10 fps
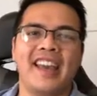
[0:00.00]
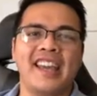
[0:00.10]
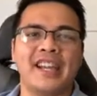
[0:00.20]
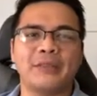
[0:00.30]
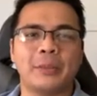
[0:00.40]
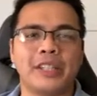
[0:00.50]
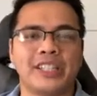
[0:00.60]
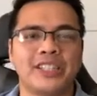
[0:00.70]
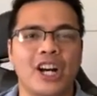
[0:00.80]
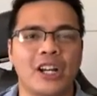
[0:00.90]
Hey
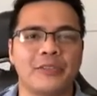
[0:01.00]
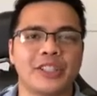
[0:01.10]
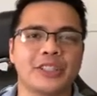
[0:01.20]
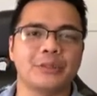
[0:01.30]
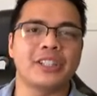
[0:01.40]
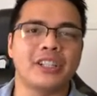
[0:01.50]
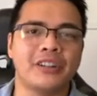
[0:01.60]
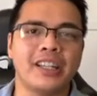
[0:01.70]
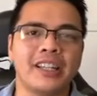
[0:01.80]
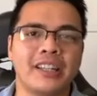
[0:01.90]
everybody, John
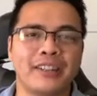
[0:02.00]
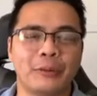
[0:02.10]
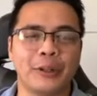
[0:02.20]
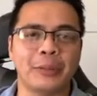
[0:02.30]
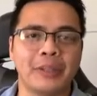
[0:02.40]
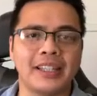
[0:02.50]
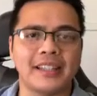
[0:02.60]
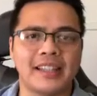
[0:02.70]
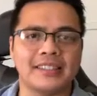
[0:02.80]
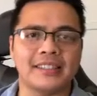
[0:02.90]
Victorino here with
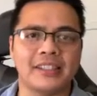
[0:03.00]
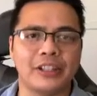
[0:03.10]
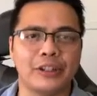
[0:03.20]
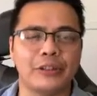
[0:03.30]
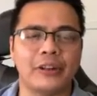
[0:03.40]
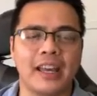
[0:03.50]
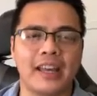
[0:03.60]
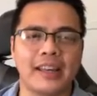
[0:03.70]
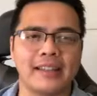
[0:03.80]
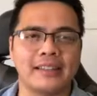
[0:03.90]
Beacon SEO,
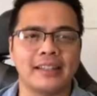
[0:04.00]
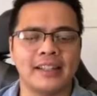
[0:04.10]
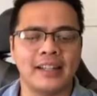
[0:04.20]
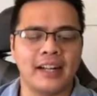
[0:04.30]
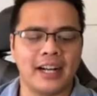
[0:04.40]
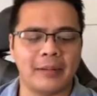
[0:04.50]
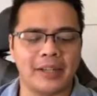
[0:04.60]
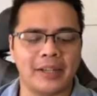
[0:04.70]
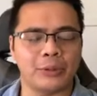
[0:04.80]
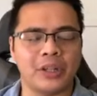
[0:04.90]
and
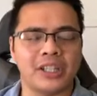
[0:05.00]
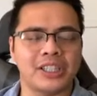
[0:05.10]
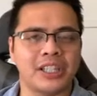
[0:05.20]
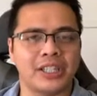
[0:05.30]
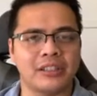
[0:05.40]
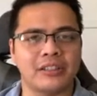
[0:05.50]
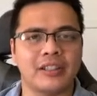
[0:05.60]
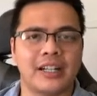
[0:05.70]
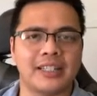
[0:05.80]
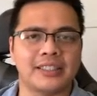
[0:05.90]
I just wanted to share
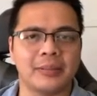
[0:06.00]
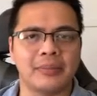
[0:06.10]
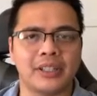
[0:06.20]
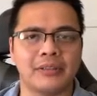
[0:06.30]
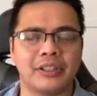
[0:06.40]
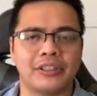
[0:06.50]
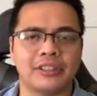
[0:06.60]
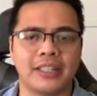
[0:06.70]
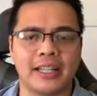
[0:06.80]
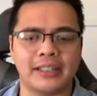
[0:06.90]
something with you
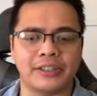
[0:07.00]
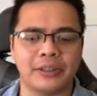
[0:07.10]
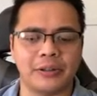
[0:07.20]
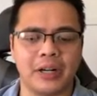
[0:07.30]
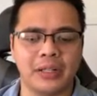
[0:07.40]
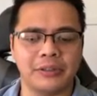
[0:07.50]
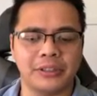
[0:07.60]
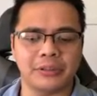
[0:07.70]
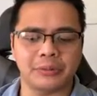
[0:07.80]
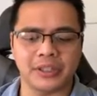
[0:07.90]
today. So I
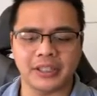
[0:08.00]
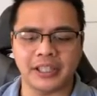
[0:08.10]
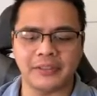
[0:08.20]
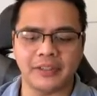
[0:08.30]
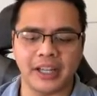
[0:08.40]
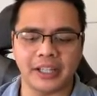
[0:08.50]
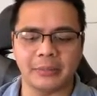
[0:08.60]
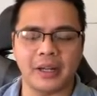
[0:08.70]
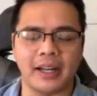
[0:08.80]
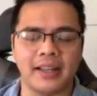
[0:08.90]
was just recently
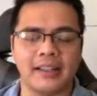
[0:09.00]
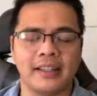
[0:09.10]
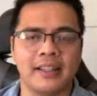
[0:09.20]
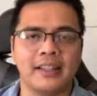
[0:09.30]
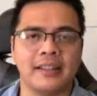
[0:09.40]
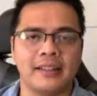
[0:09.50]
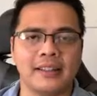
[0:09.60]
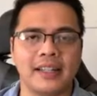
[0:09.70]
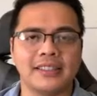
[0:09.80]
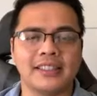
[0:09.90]
invited by
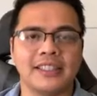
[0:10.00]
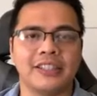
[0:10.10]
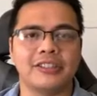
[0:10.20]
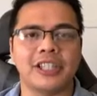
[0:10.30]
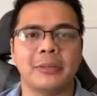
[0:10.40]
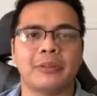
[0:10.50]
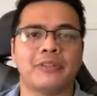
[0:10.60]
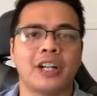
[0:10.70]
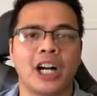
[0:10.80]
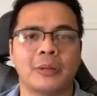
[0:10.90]
the Escondido Chamber
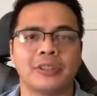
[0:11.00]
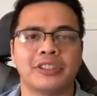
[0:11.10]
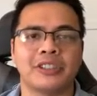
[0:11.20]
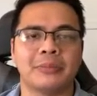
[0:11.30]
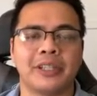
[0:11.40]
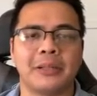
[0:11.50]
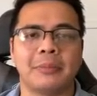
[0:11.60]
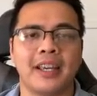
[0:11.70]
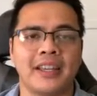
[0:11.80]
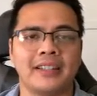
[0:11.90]
of Commerce to be a
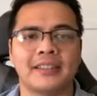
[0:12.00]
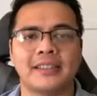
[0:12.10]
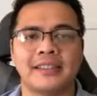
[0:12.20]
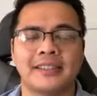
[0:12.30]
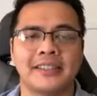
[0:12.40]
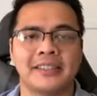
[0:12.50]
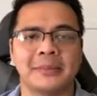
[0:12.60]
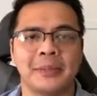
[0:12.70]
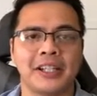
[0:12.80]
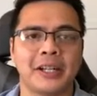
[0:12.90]
panelist to
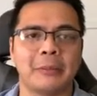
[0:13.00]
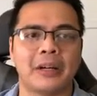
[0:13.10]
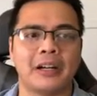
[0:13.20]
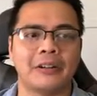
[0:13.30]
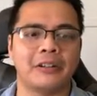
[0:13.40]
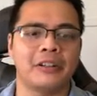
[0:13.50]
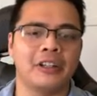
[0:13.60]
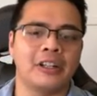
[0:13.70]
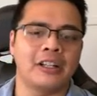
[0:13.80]
speak about